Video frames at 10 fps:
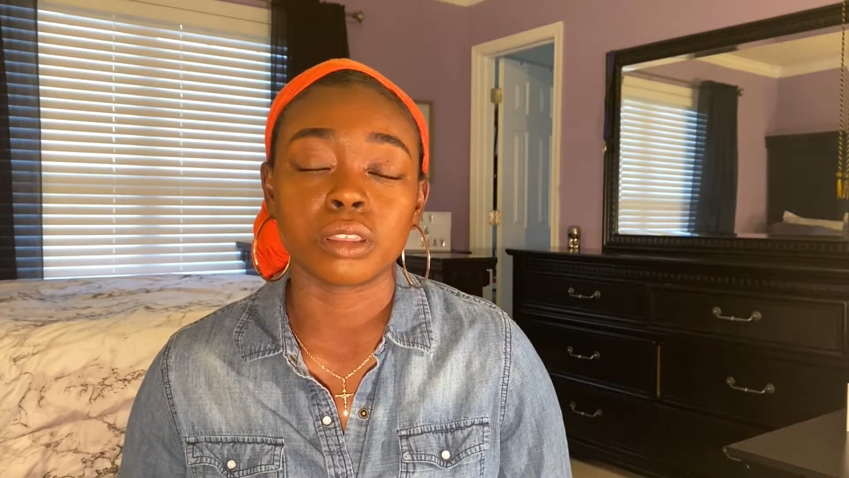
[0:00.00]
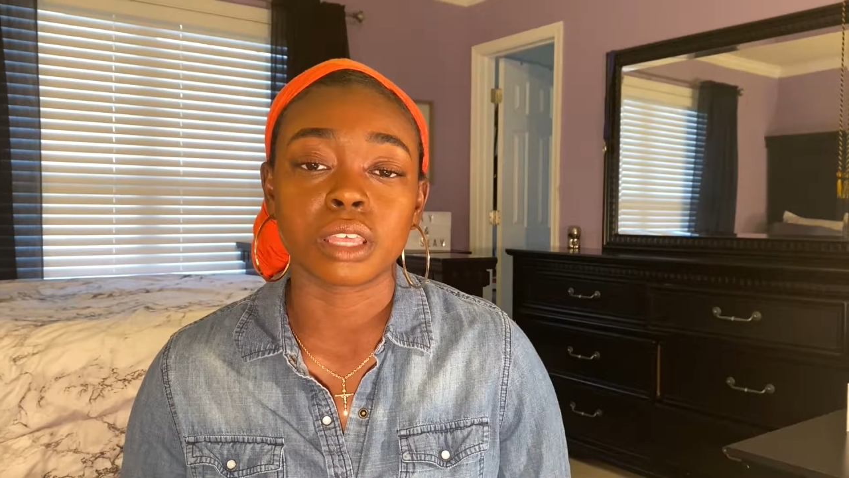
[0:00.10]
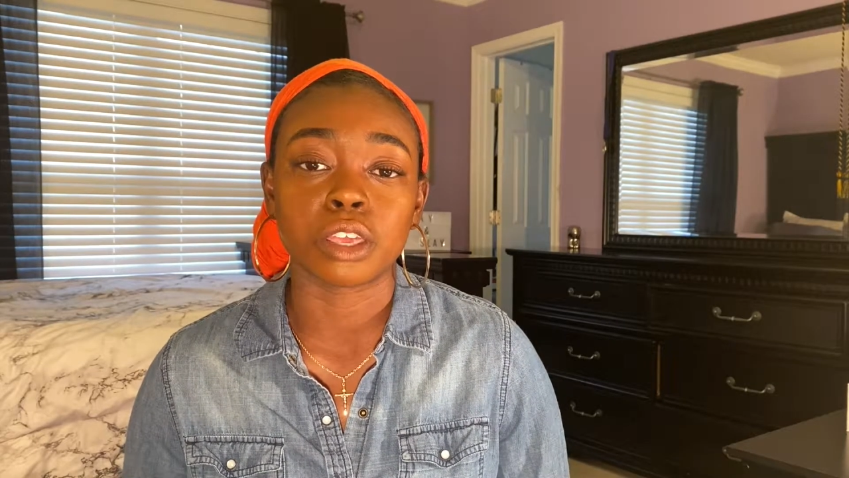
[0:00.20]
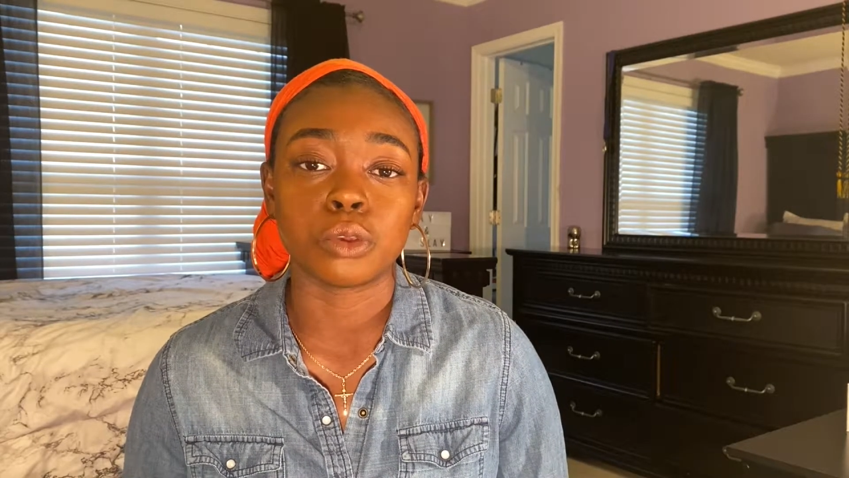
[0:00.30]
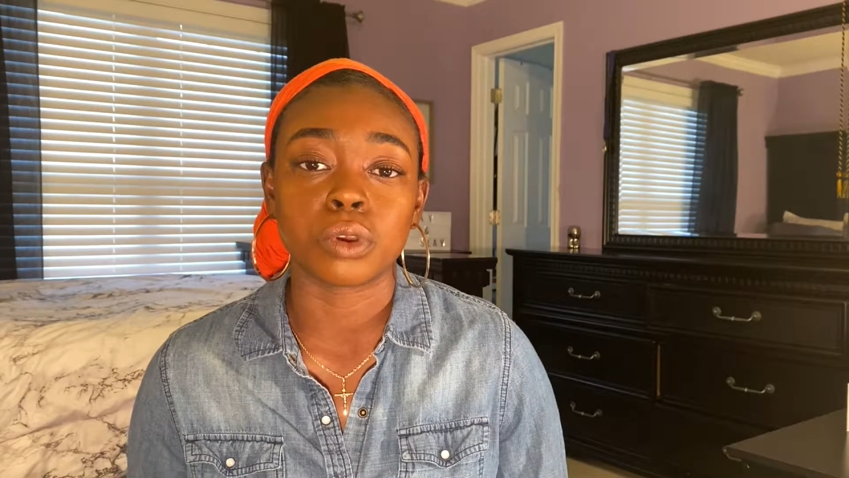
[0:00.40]

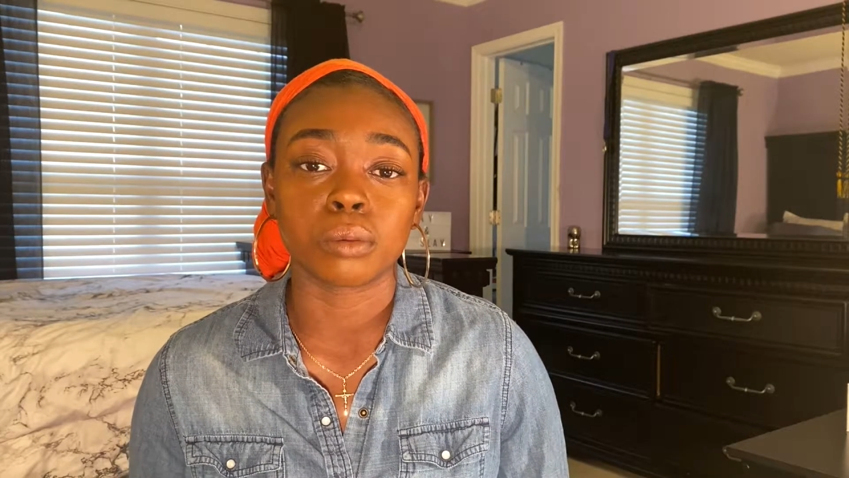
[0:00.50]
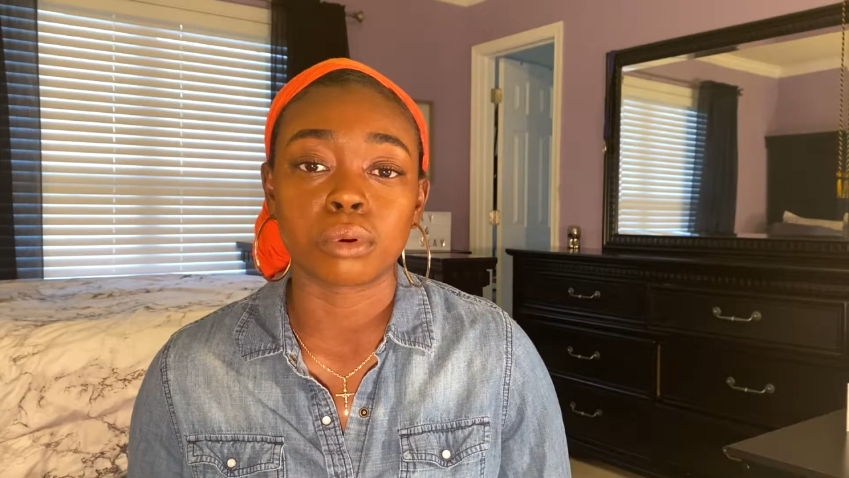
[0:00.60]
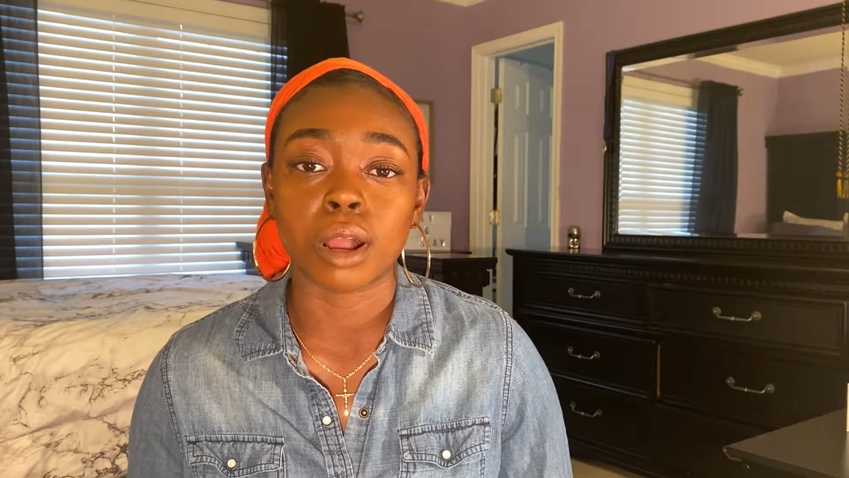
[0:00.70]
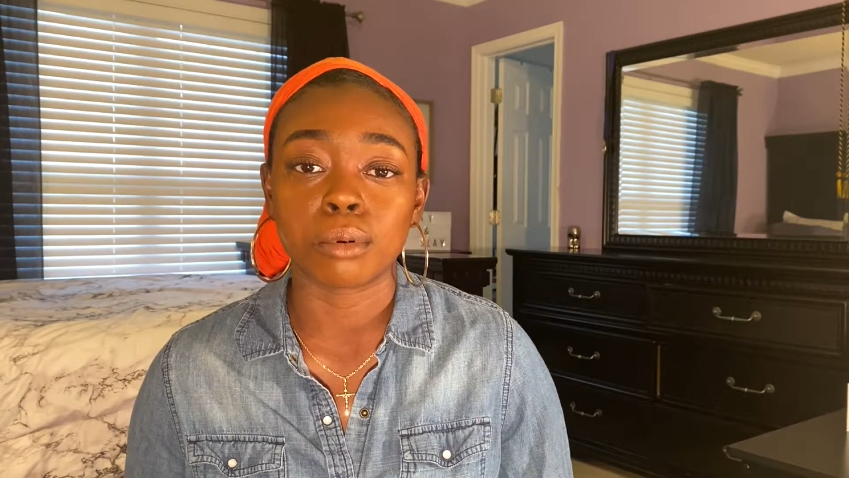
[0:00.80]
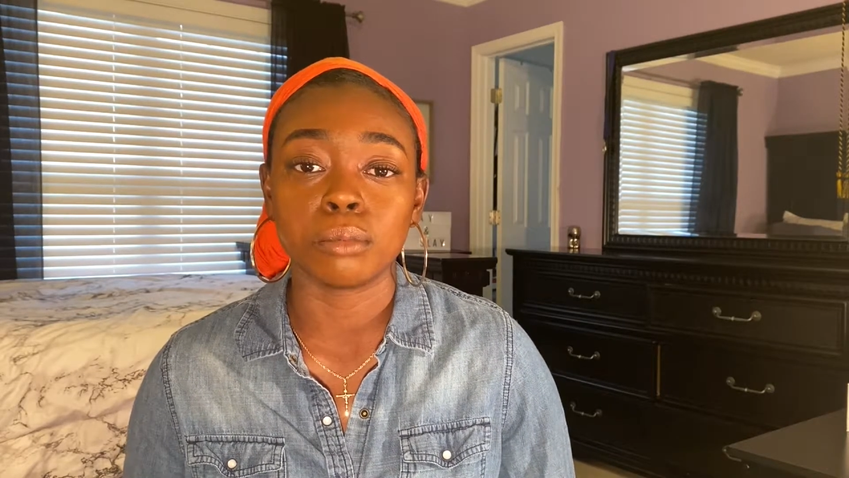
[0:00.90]
that you could
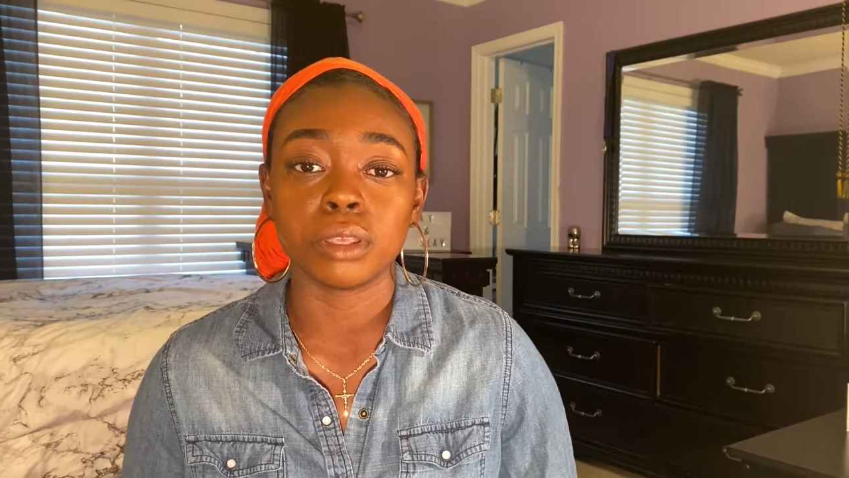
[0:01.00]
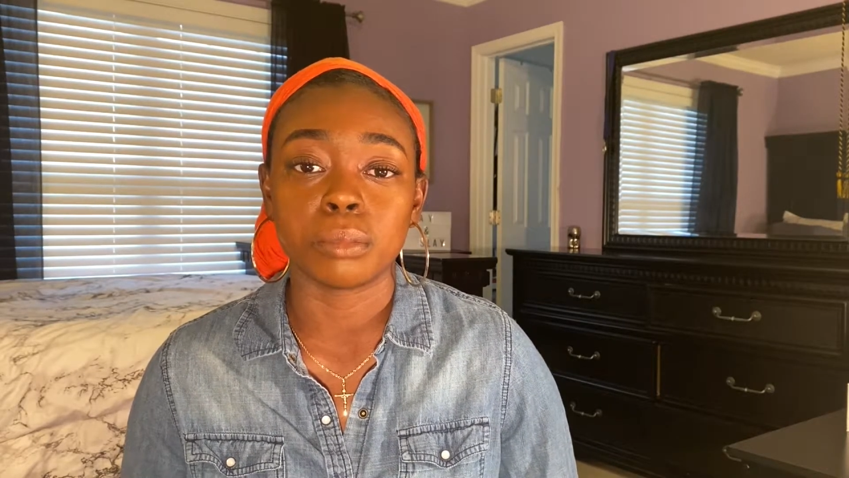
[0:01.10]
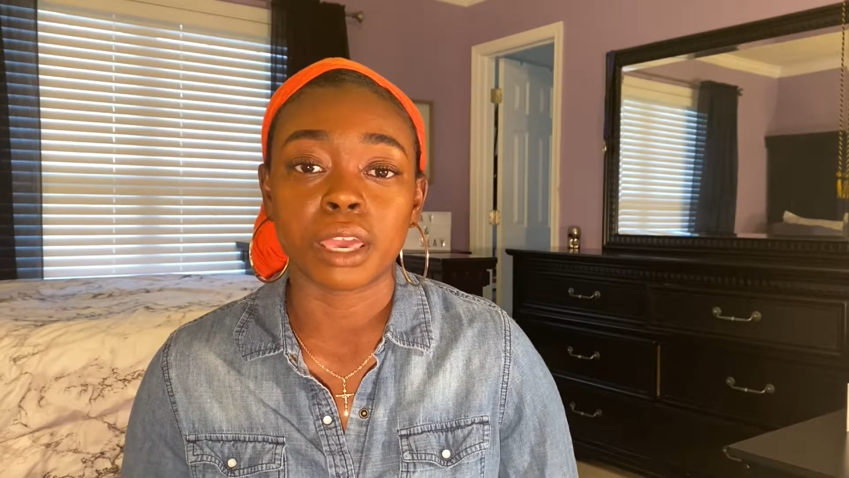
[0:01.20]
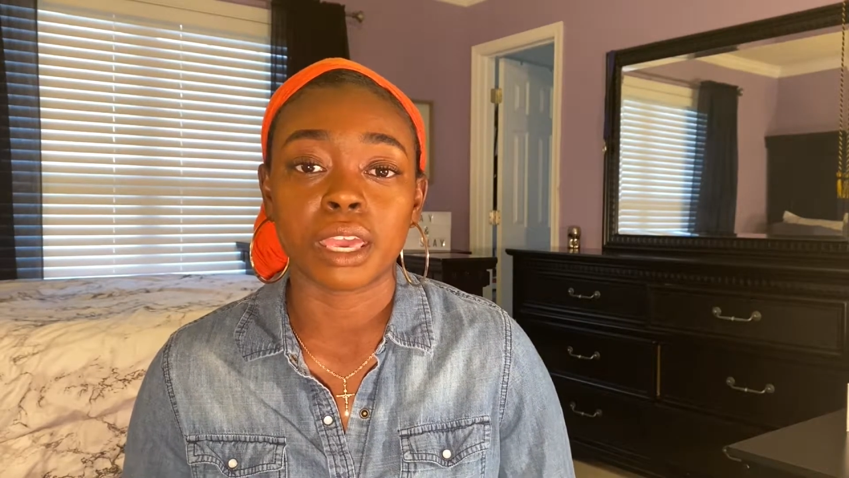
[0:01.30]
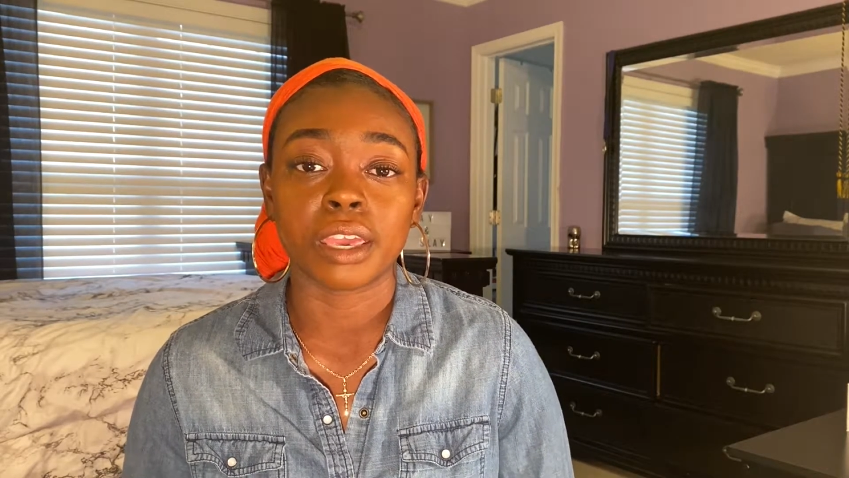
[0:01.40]
probably
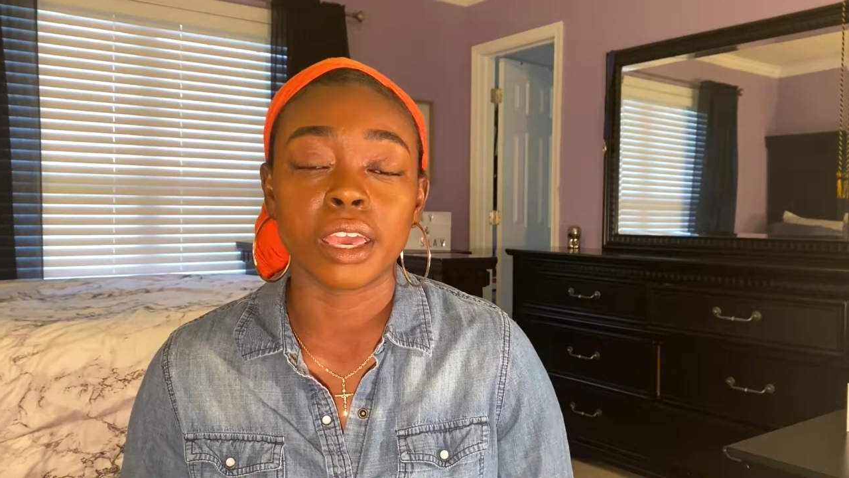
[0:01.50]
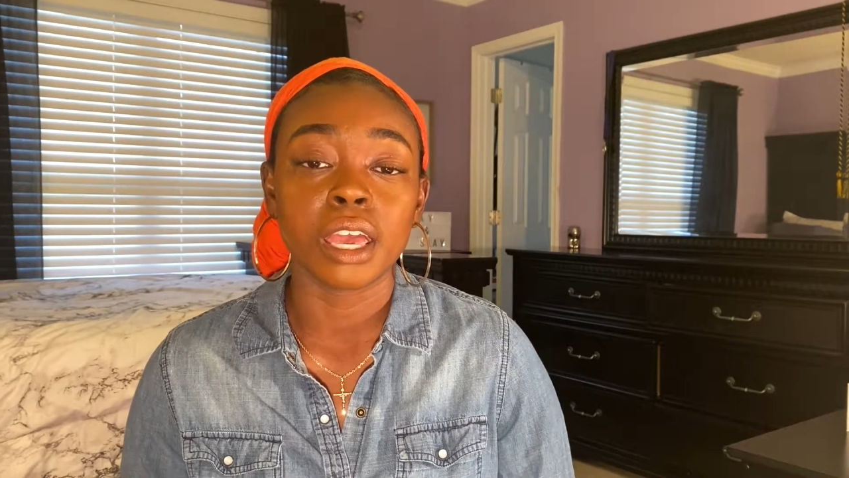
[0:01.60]
pay